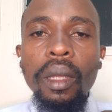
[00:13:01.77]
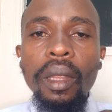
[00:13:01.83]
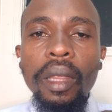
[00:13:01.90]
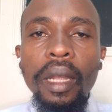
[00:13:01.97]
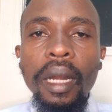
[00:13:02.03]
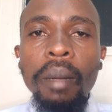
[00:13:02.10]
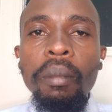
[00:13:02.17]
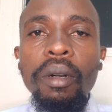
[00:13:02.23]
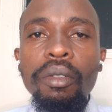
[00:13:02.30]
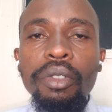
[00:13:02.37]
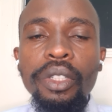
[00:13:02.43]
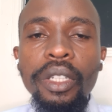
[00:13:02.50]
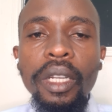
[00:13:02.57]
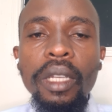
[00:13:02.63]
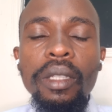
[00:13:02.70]
the number of
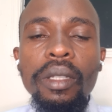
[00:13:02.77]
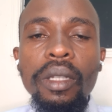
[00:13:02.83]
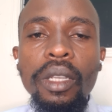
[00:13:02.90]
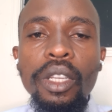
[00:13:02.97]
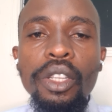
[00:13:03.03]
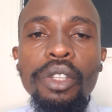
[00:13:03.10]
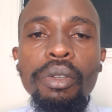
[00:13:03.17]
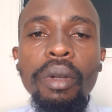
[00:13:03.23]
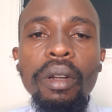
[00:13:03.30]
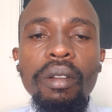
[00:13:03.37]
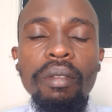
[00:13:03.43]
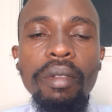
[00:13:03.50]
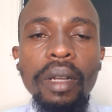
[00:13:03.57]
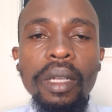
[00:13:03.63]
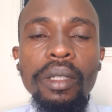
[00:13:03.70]
shares each one
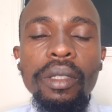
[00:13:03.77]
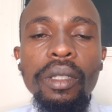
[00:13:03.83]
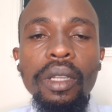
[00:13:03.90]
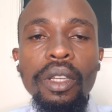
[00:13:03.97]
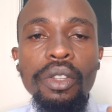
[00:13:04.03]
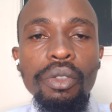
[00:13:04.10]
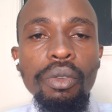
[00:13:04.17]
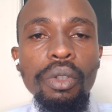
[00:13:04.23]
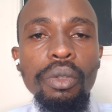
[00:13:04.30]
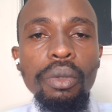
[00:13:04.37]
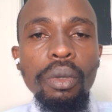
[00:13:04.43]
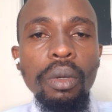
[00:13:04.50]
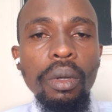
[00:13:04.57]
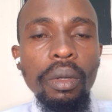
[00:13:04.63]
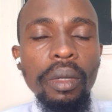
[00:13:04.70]
of us is going to
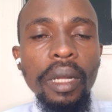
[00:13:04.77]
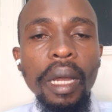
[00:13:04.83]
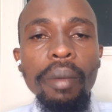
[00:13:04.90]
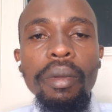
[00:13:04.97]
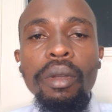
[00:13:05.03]
hold. Are we